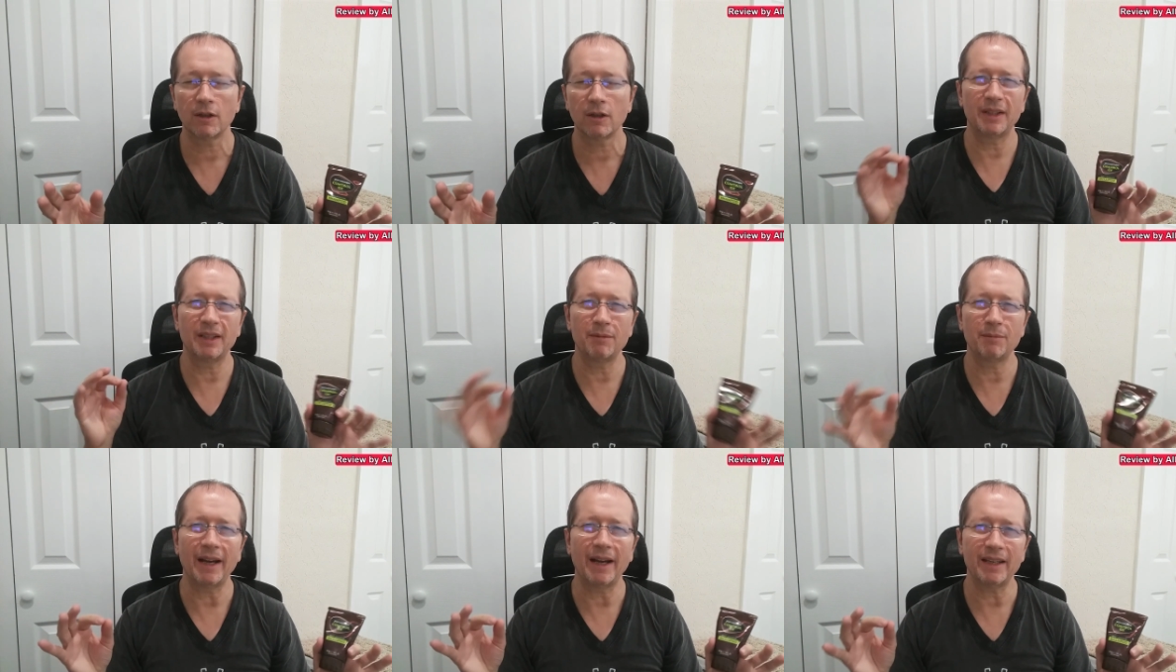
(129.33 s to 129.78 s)

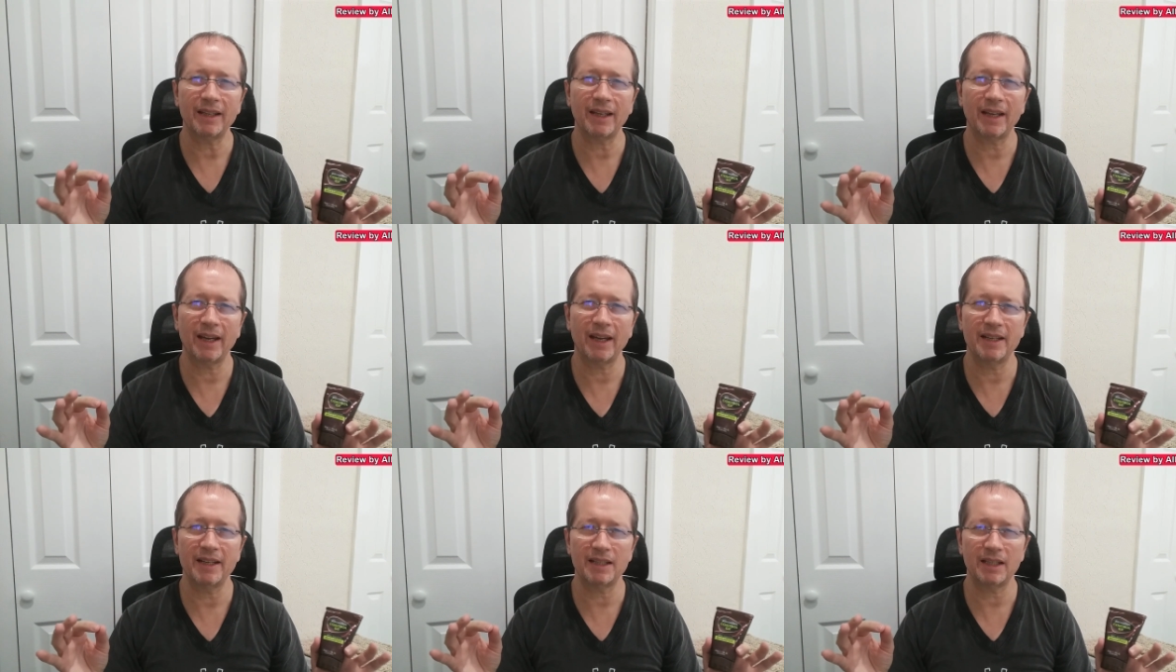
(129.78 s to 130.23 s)
but in my
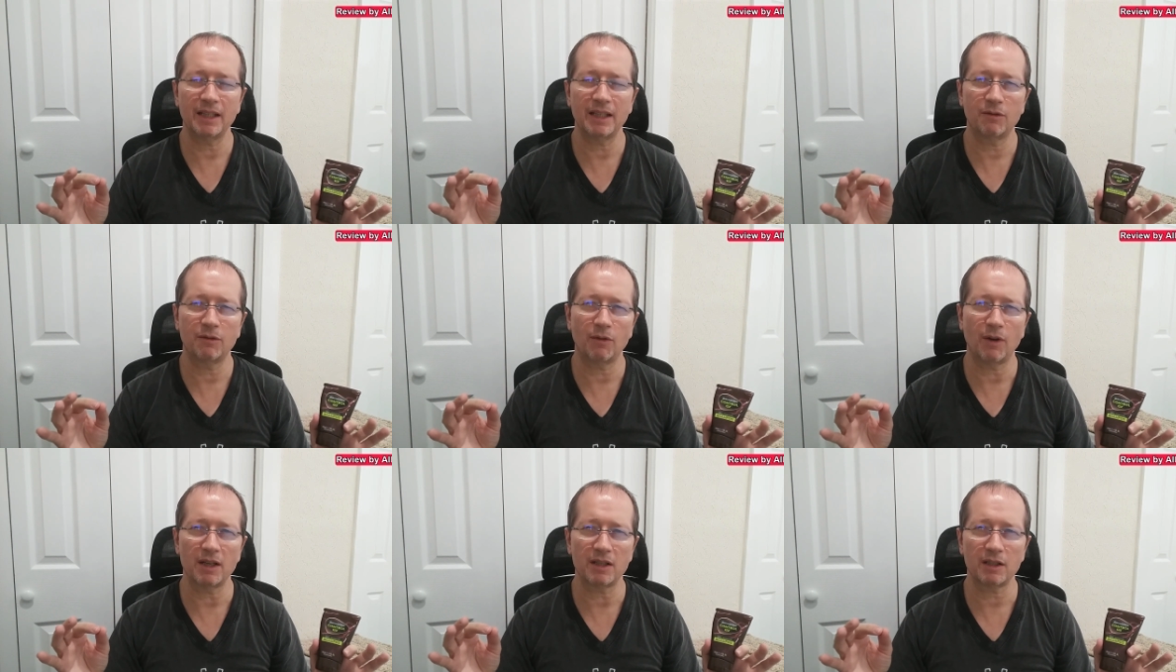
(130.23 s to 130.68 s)
case
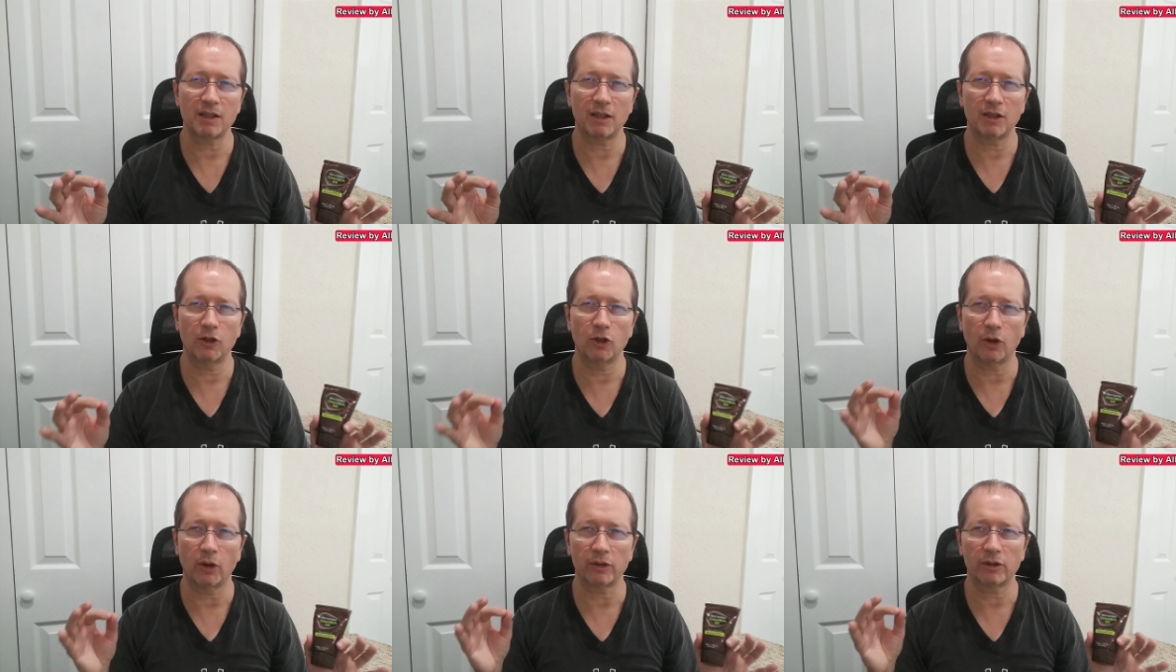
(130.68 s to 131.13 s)
it was
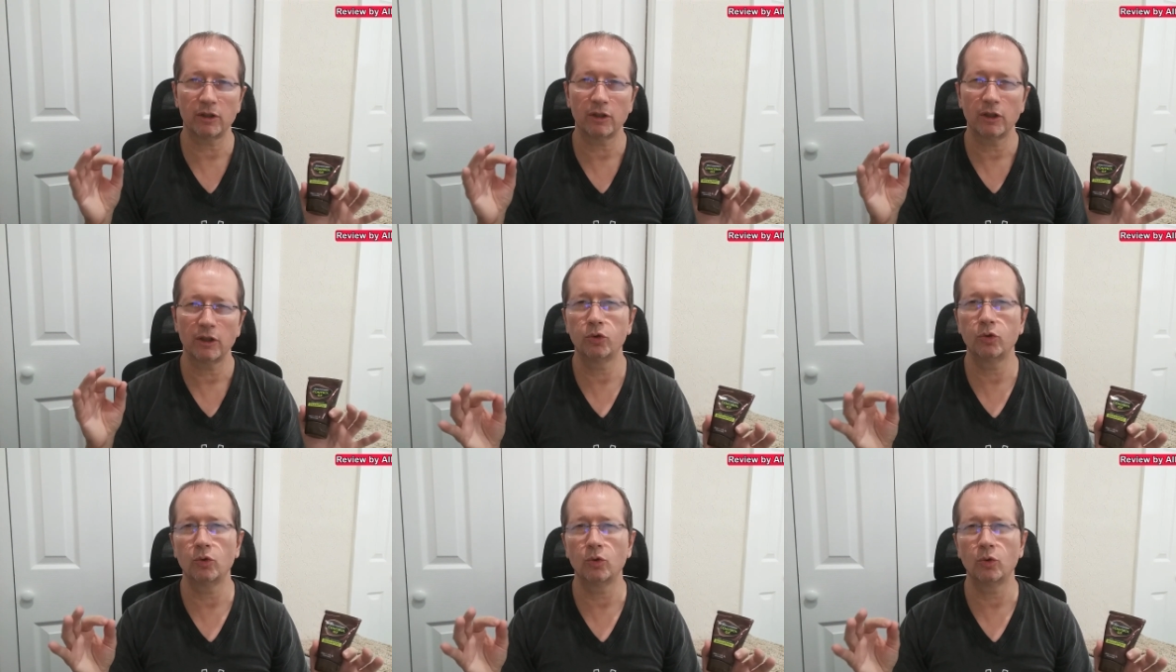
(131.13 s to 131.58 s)
not
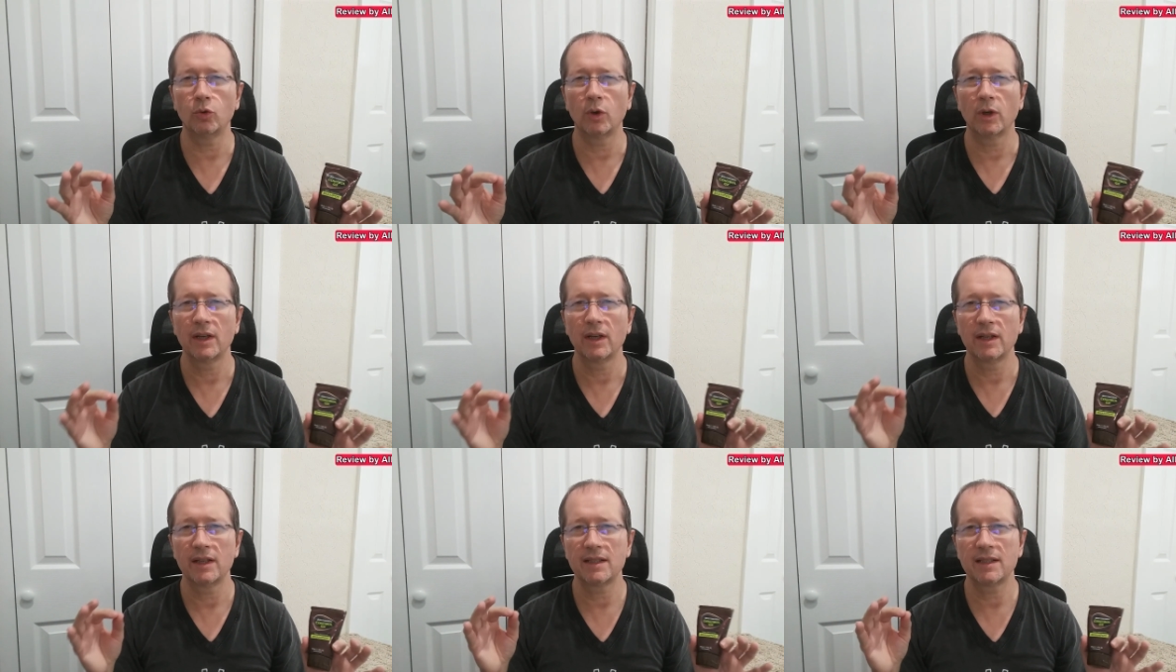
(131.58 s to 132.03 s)
too
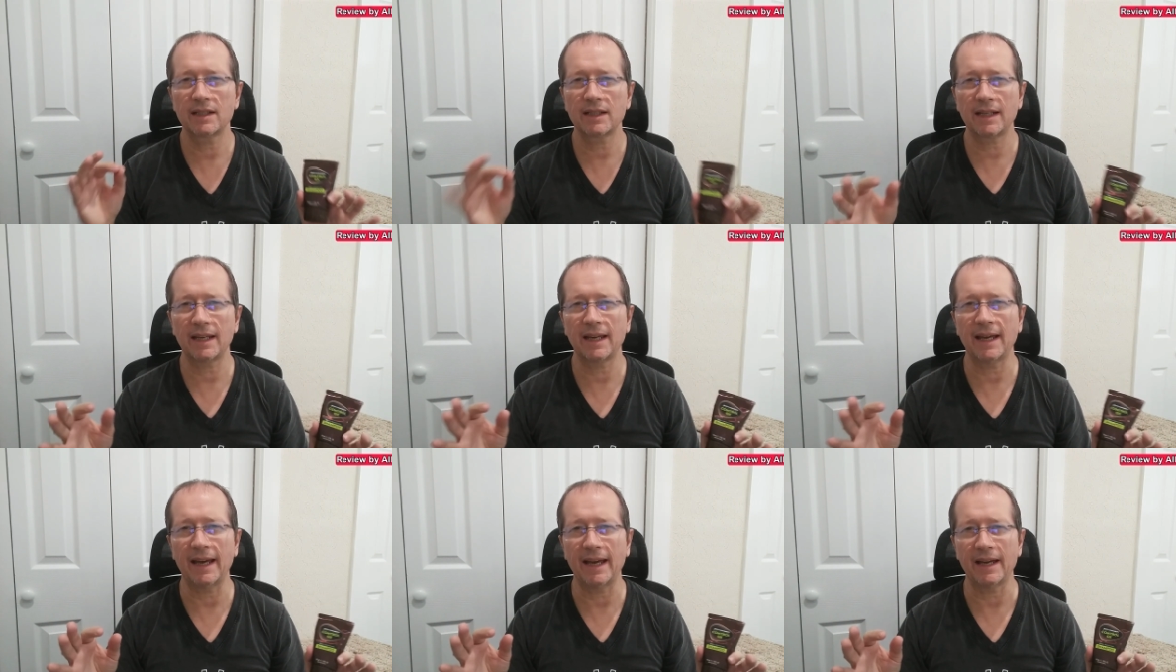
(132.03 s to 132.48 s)

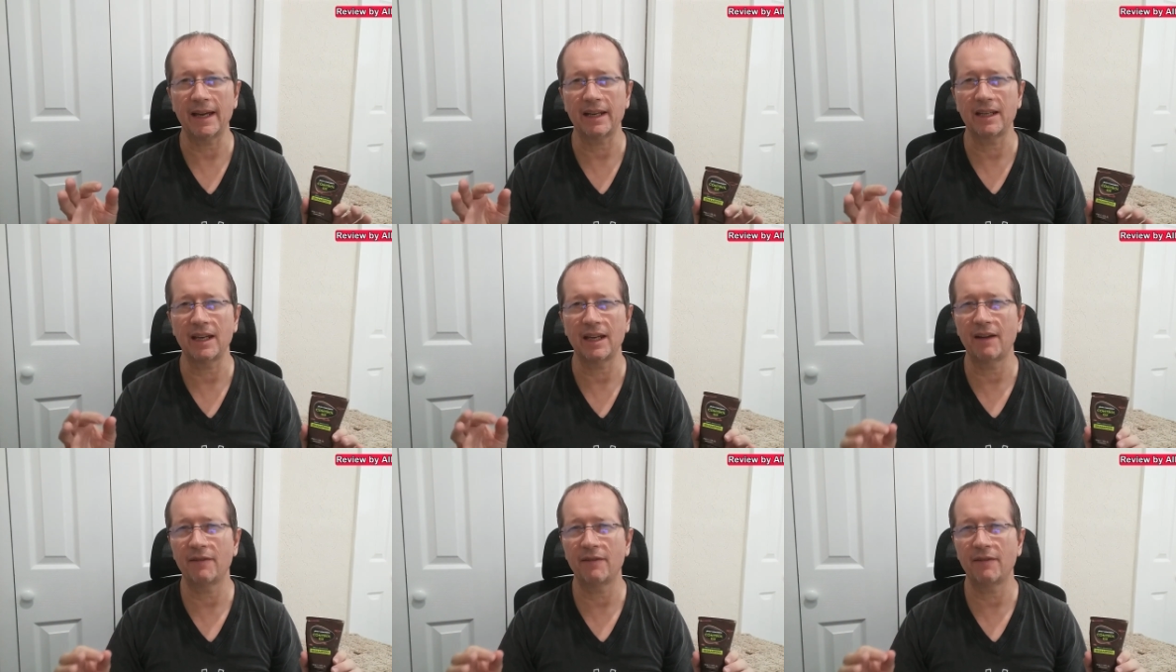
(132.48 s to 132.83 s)
scary.